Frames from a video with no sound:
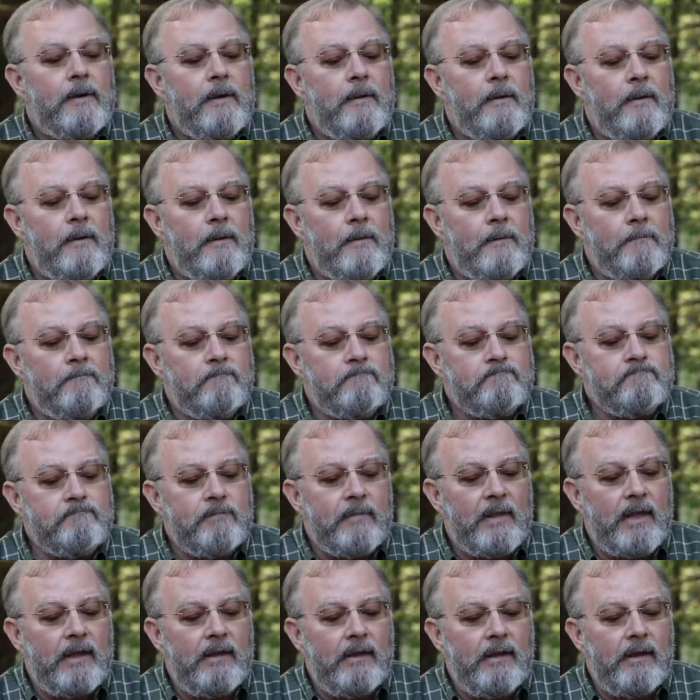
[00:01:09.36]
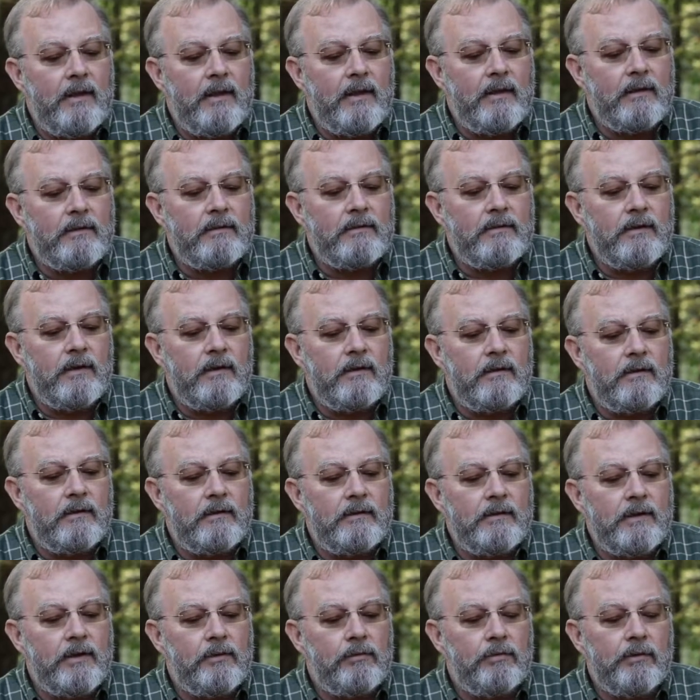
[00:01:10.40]
um, and uh,
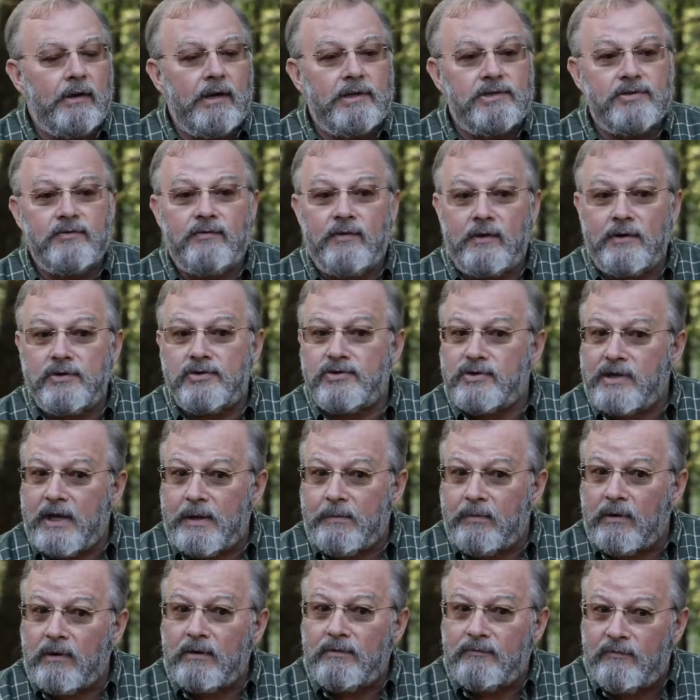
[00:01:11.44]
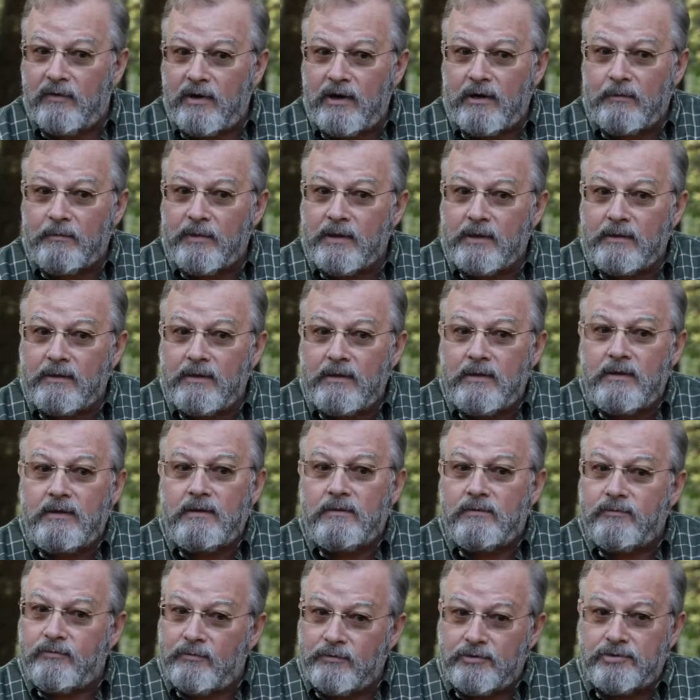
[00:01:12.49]
it creates a very stable environment
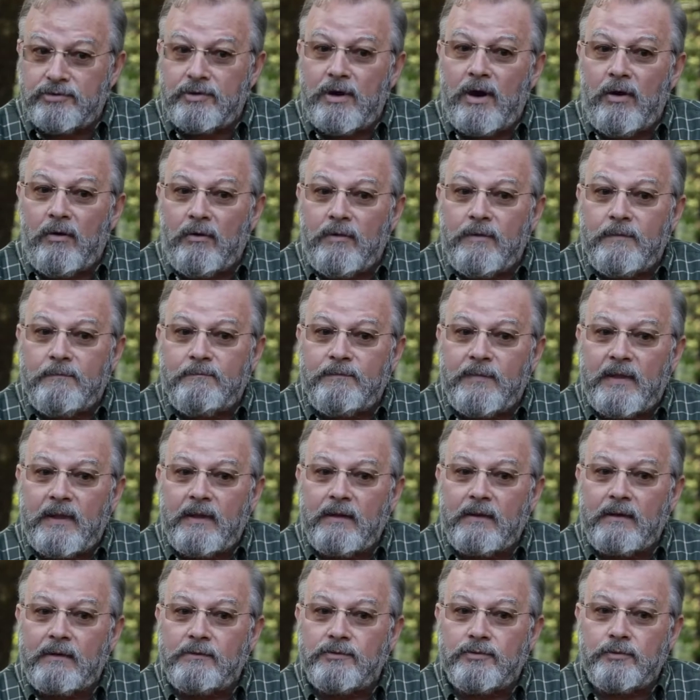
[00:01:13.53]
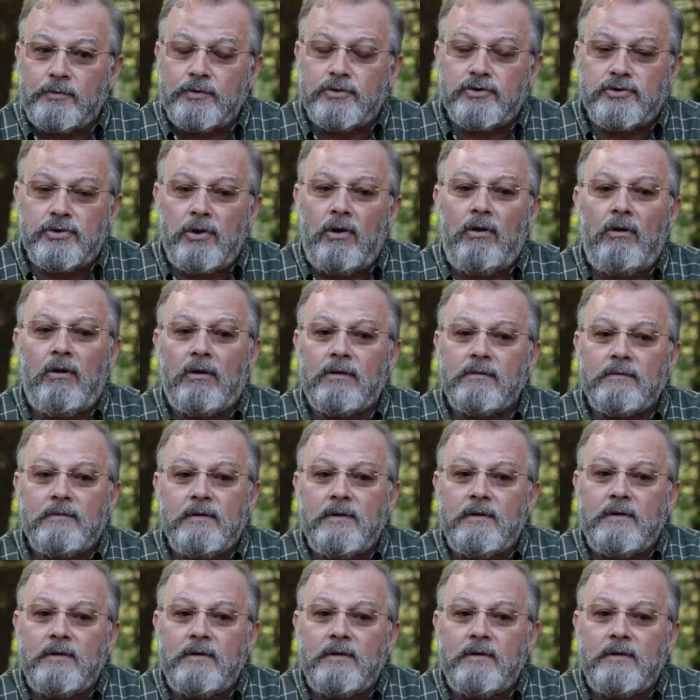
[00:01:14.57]
for trout. As a result,